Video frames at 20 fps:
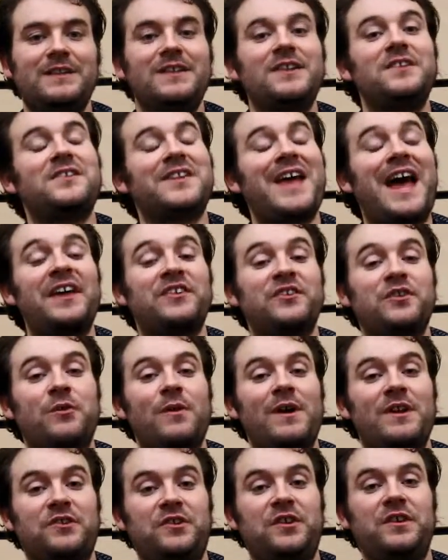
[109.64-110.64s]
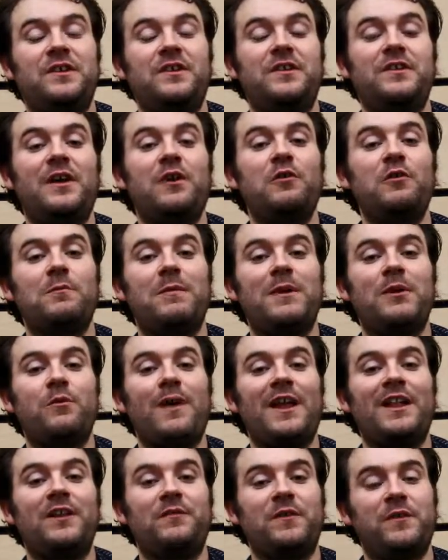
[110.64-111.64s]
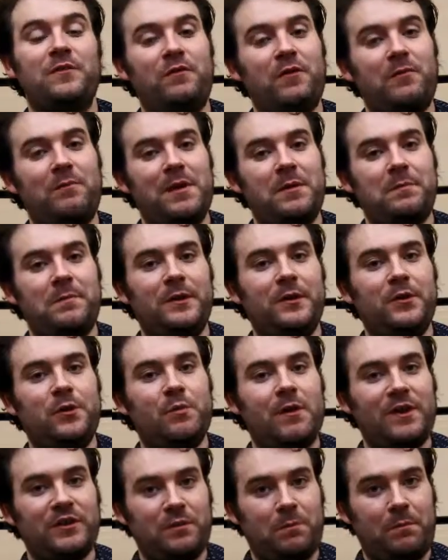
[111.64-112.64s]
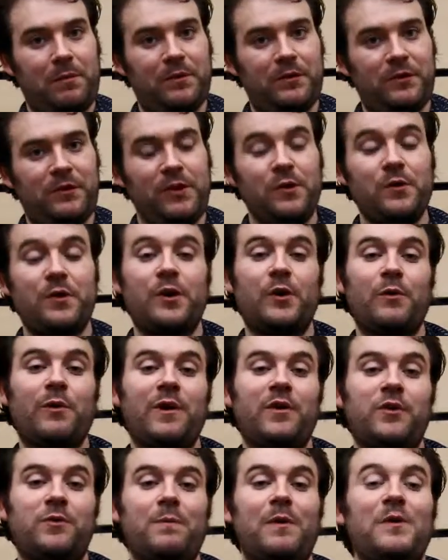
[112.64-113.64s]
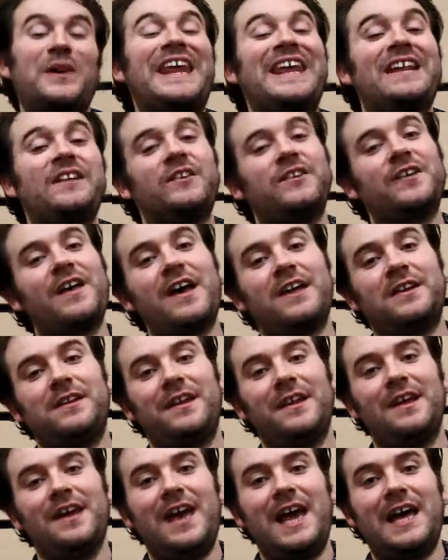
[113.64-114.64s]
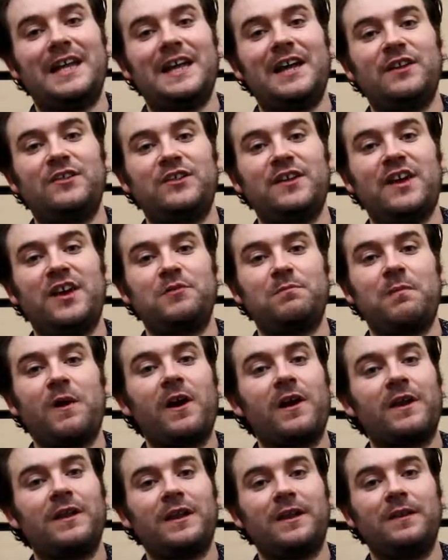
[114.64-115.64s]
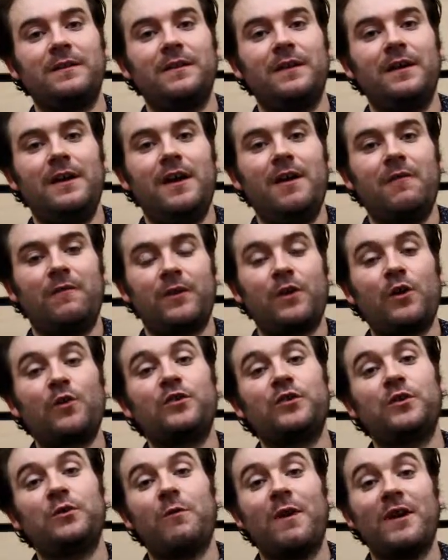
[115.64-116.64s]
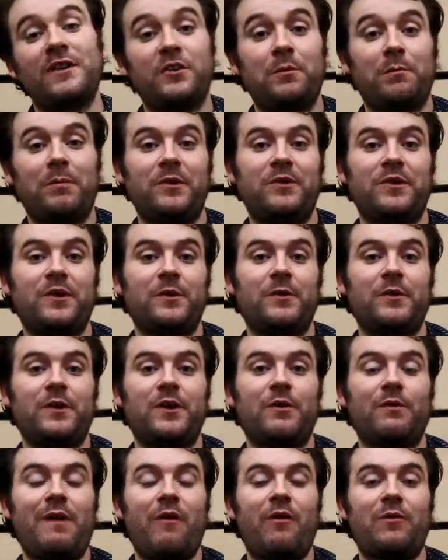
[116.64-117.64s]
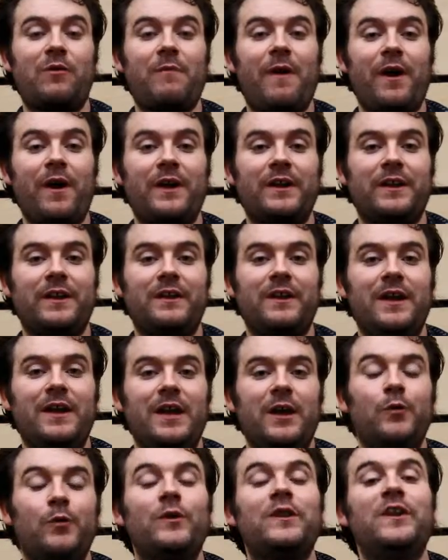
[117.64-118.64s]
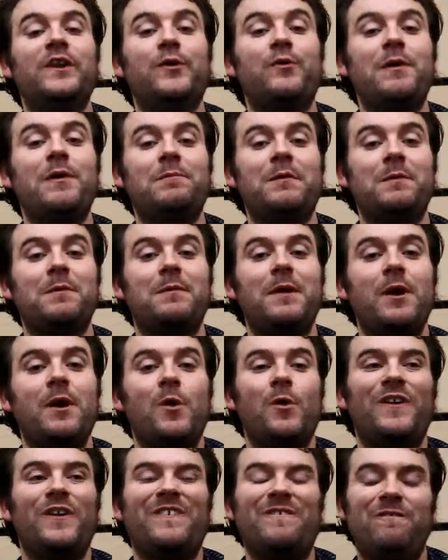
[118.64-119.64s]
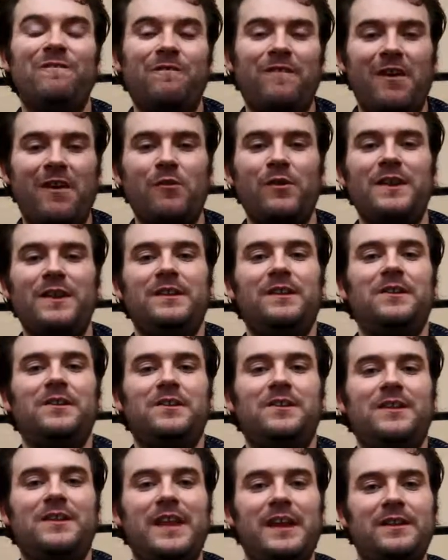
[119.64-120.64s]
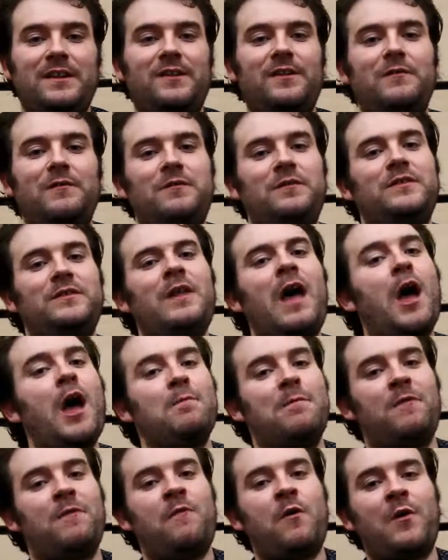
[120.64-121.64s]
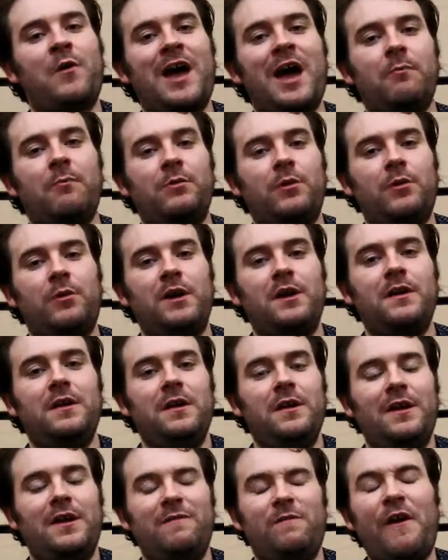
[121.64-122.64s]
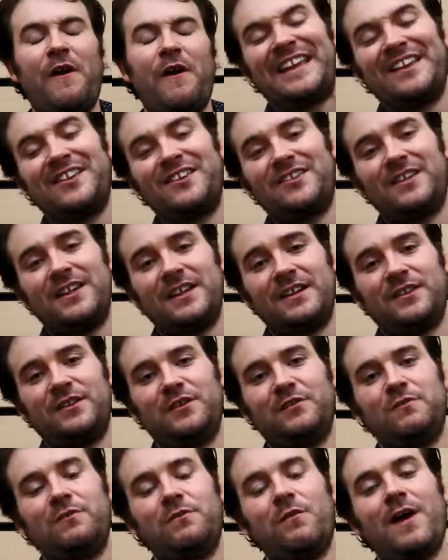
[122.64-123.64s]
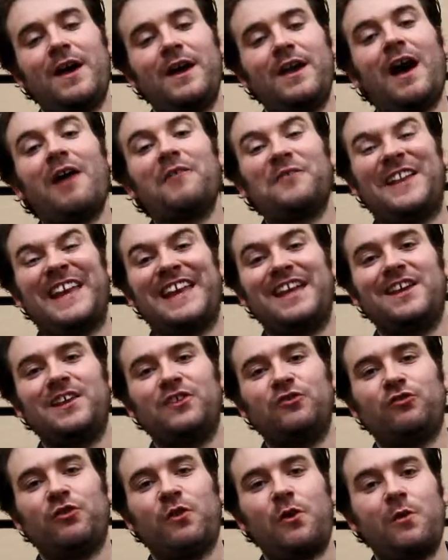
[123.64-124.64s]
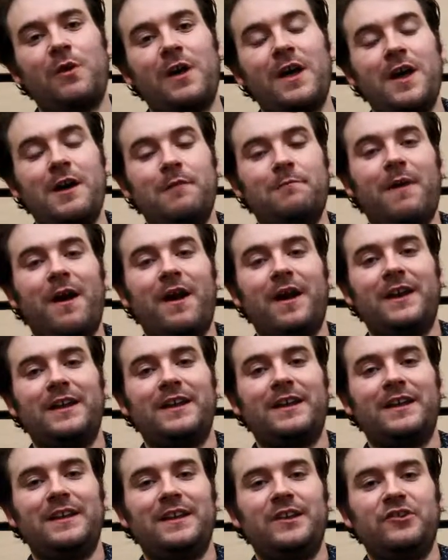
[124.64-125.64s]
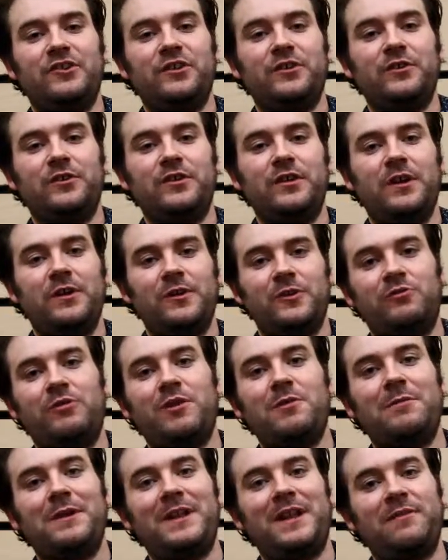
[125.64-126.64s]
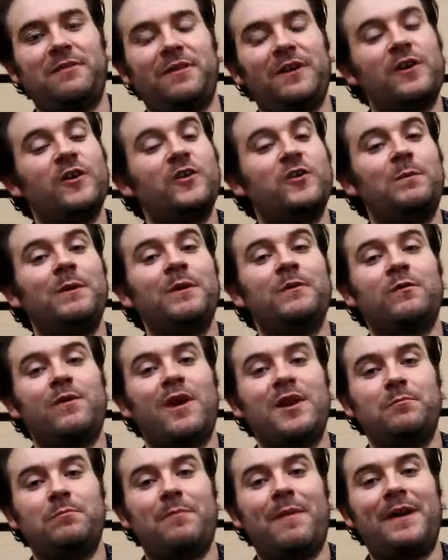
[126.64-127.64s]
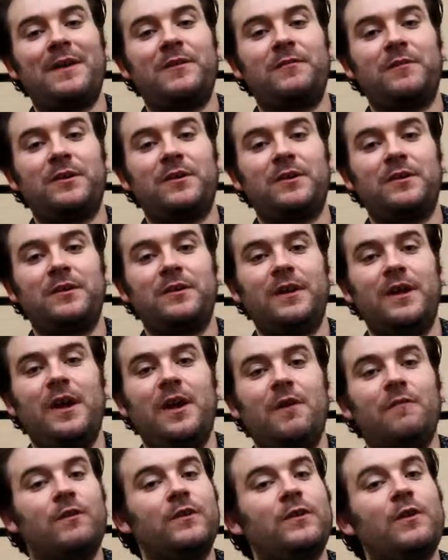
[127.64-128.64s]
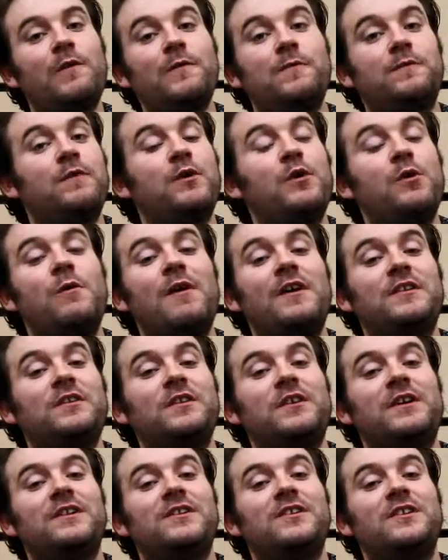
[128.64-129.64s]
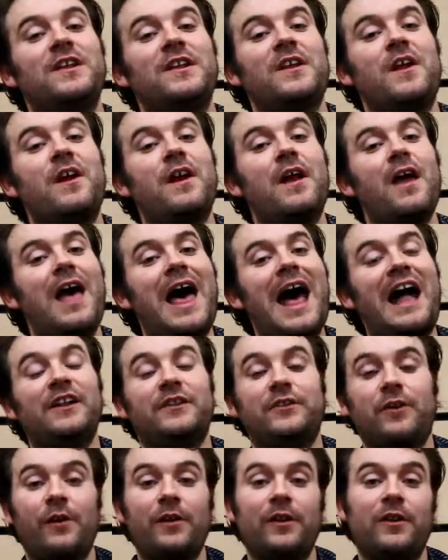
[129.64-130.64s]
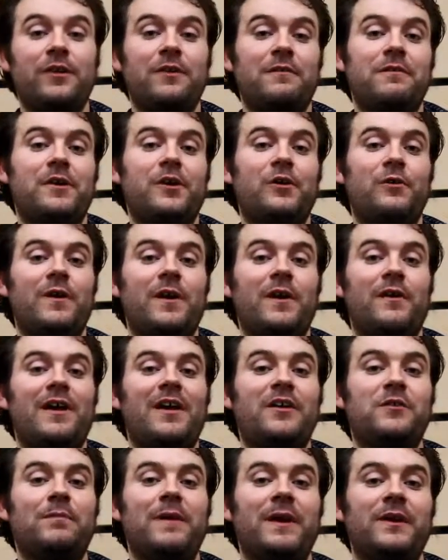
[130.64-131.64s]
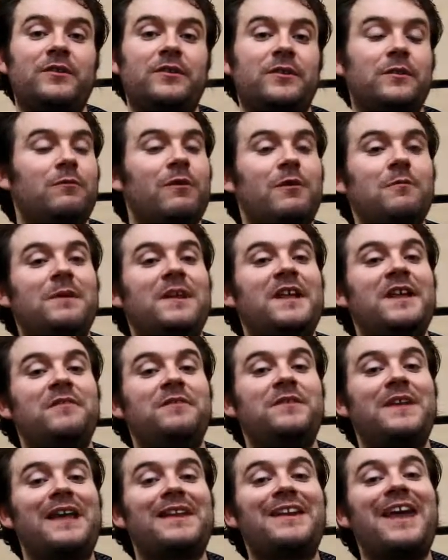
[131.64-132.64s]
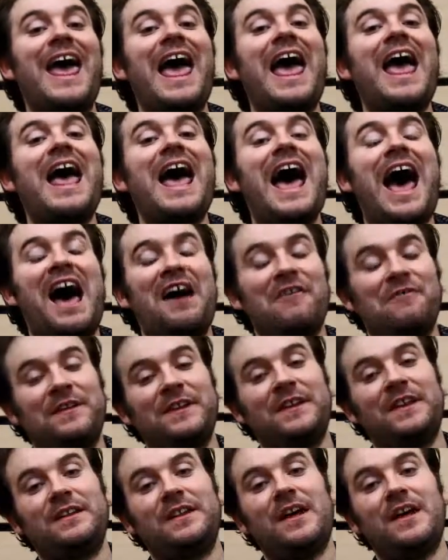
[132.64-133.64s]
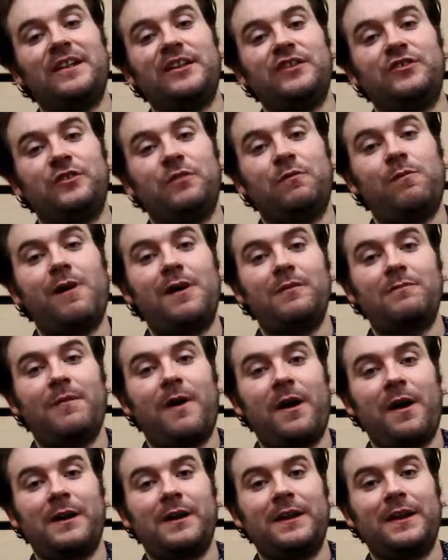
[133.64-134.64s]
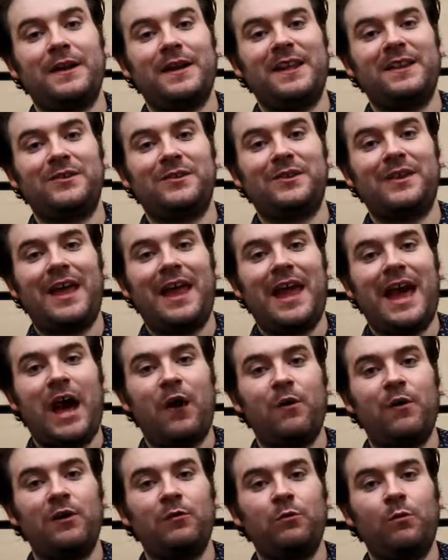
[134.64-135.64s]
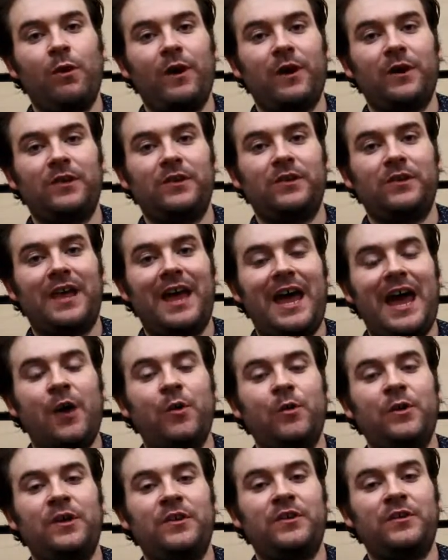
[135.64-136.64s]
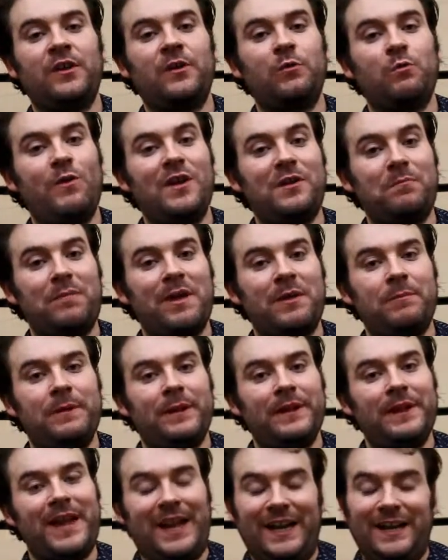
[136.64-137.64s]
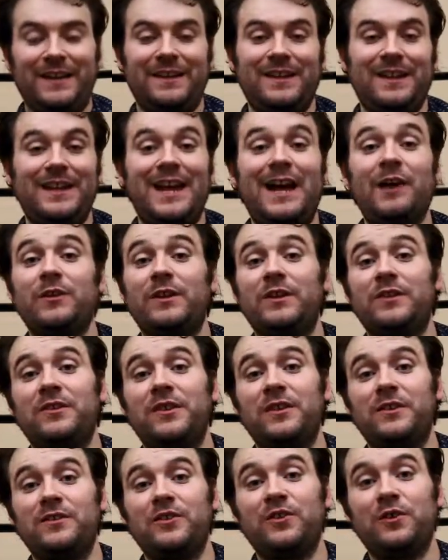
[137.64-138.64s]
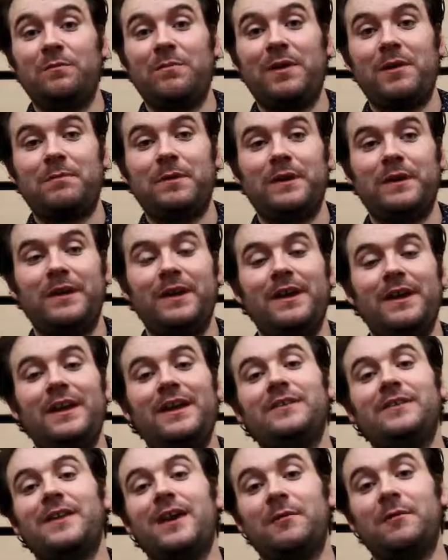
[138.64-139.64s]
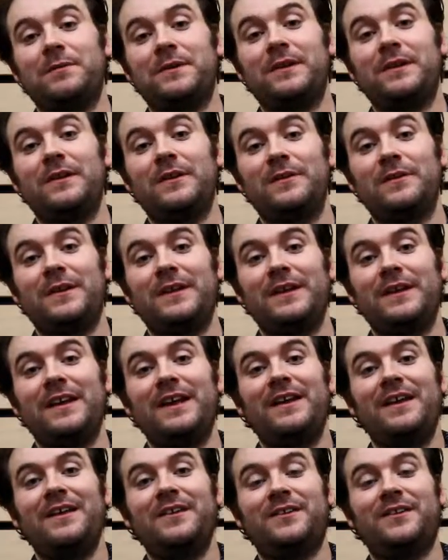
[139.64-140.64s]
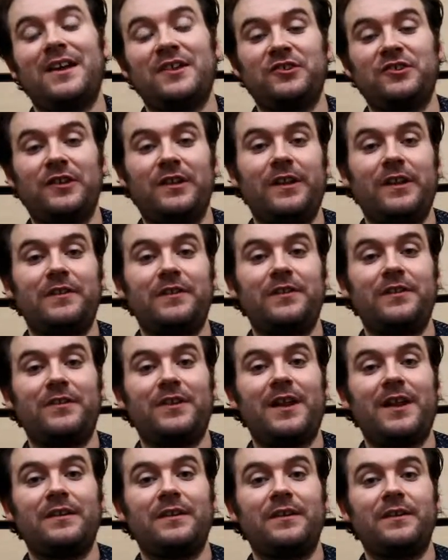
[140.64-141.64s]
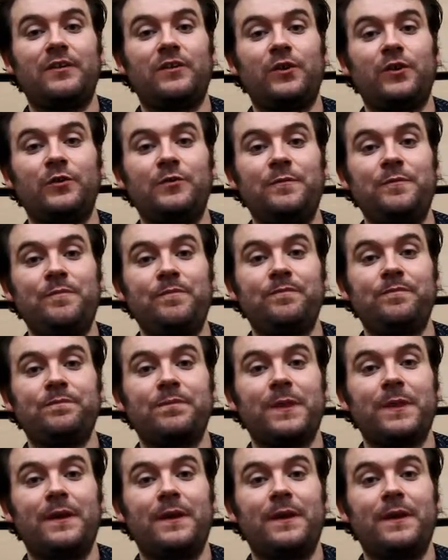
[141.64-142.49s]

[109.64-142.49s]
This asks questions that will be relevant for people who want to pursue careers both inside and outside marketing. For those who want to pursue a career in marketing, it will equip them with a very distinctive type of vocabulary, a distinctive way of thinking through marketing issues, which we believe are going to be of great benefit. For those of you who want to consider alternative career aspects, we believe that having a knowledge of what marketing is, how it works, how it is done with people, and indeed how it is done to people, is absolutely essential understanding too.